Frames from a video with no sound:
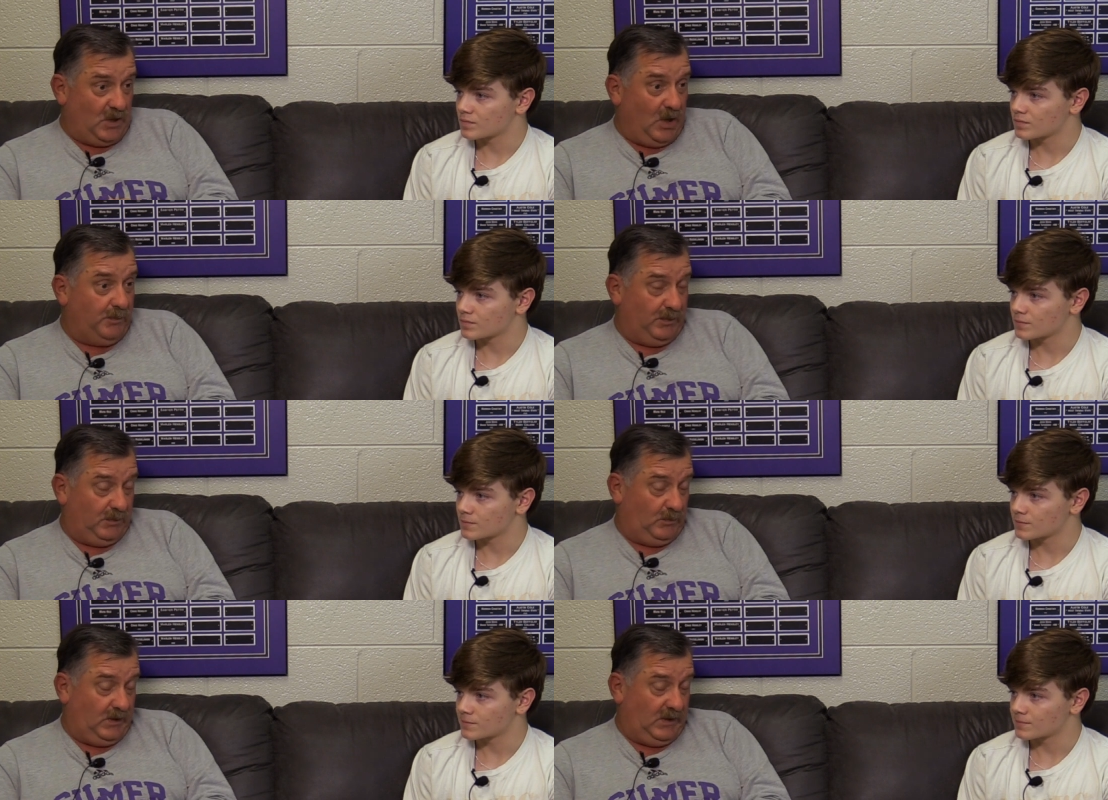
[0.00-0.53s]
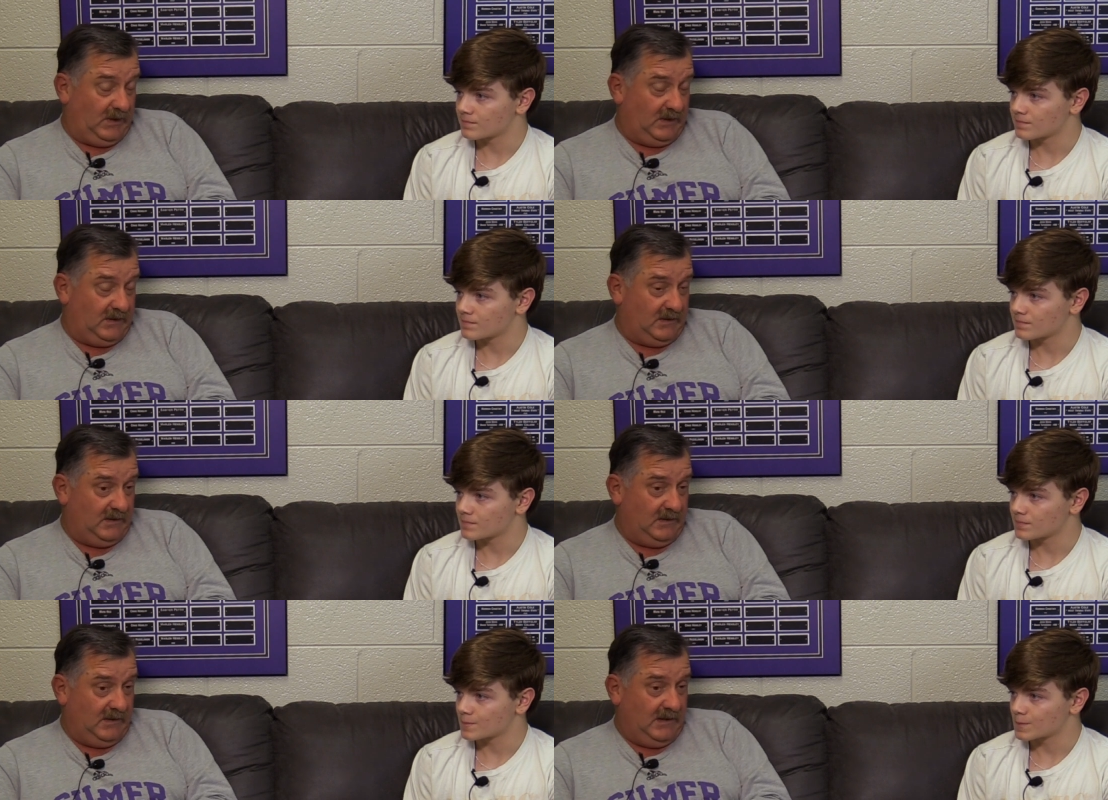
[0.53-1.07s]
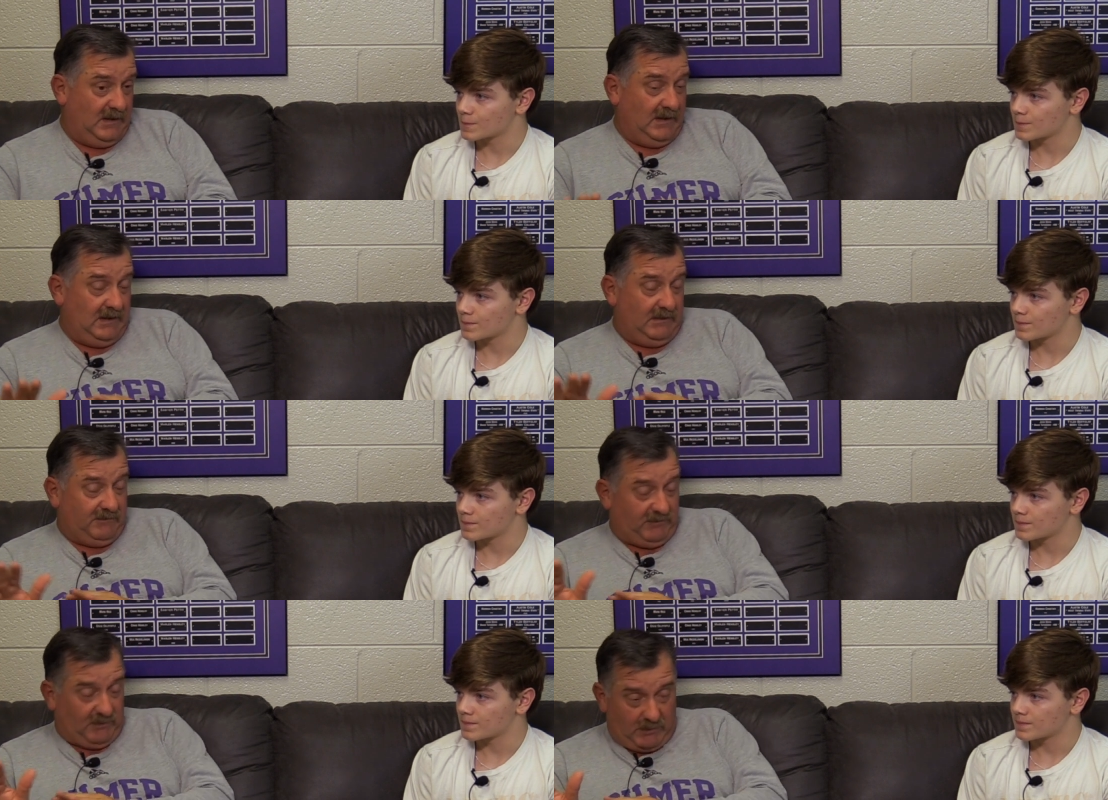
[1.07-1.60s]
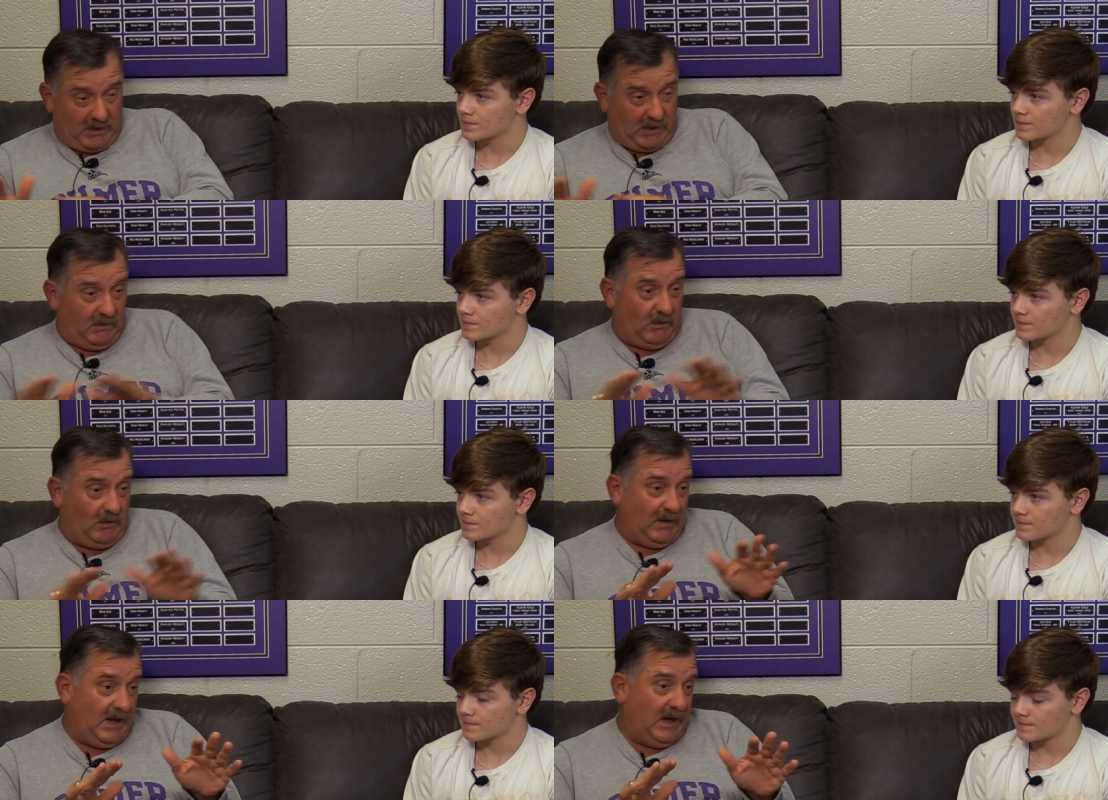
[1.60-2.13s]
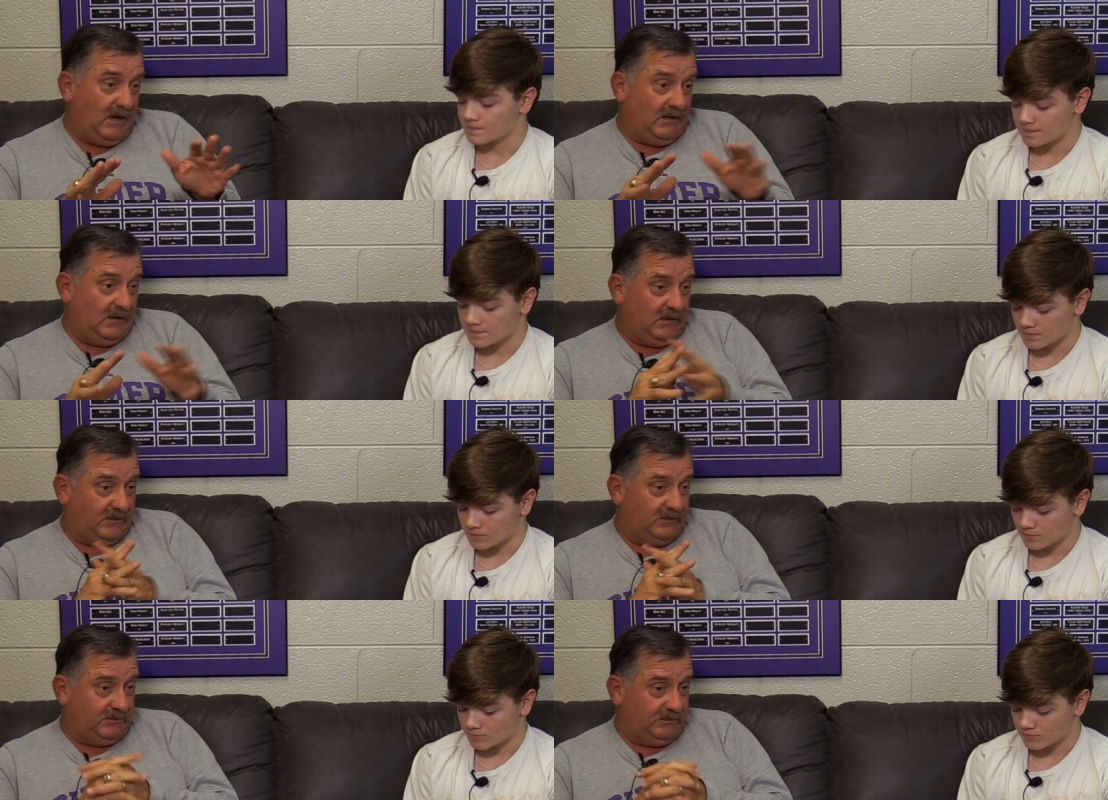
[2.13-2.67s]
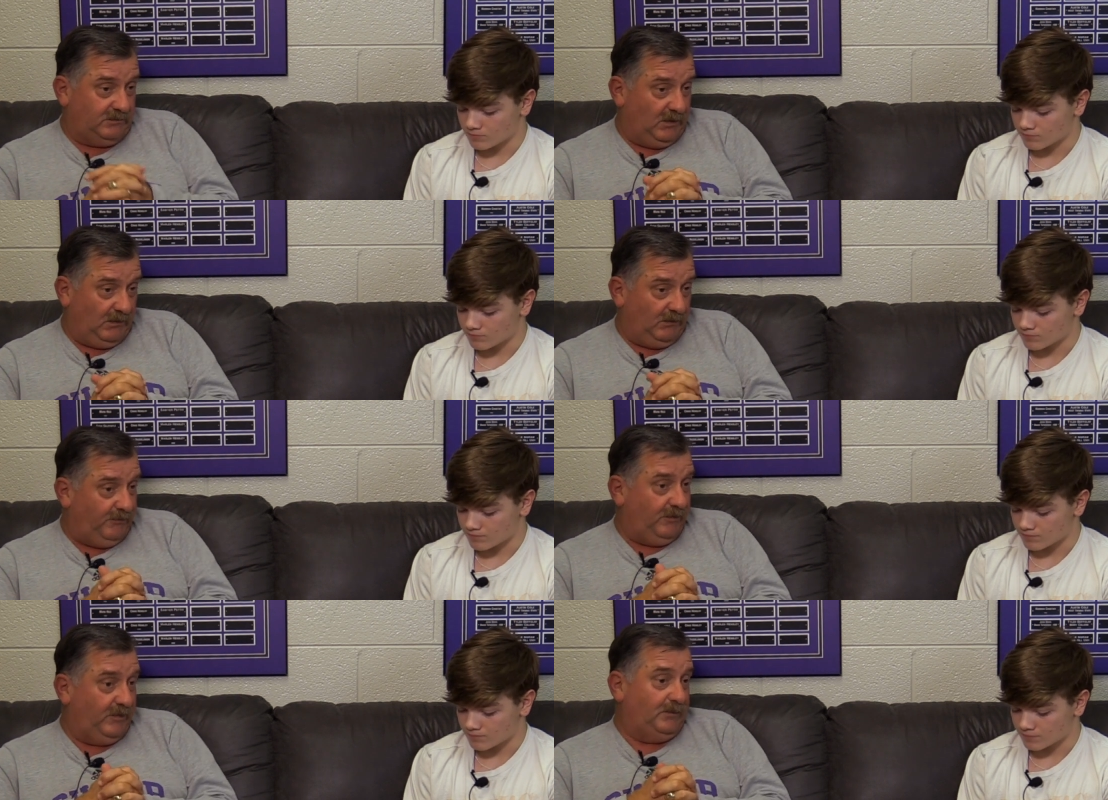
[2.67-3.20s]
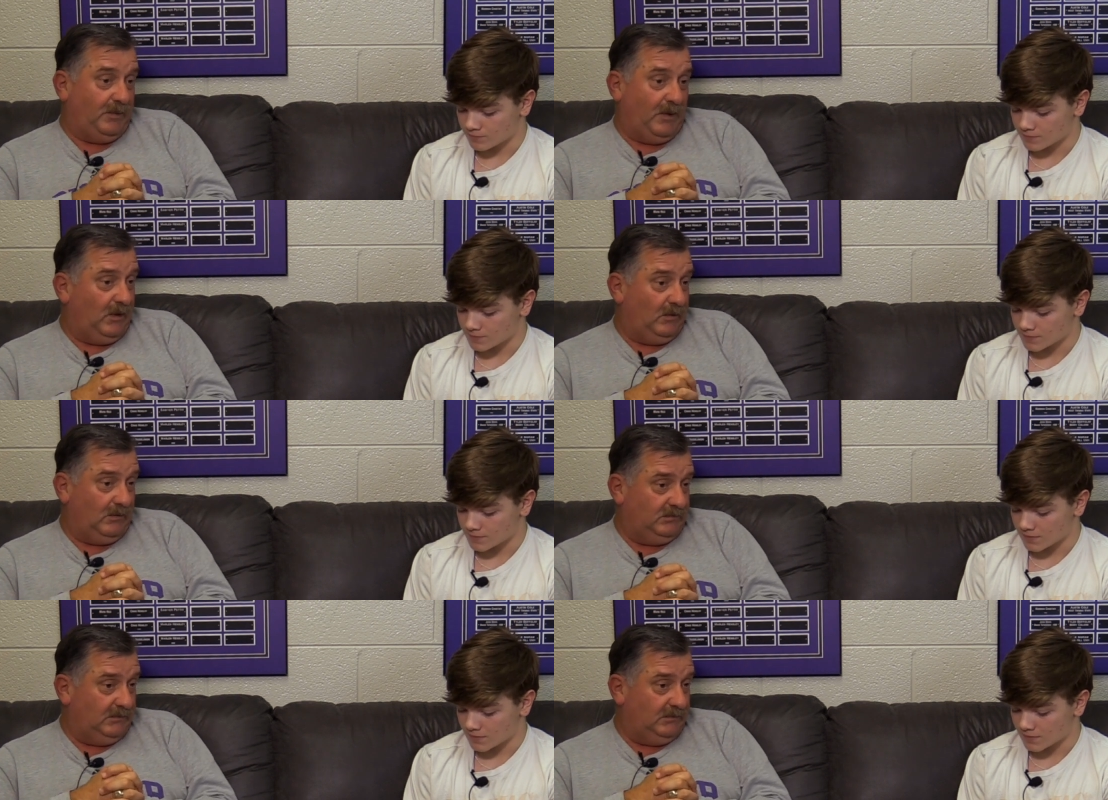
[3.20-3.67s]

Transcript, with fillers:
Speaker 1: open week. From here on out, it's you know football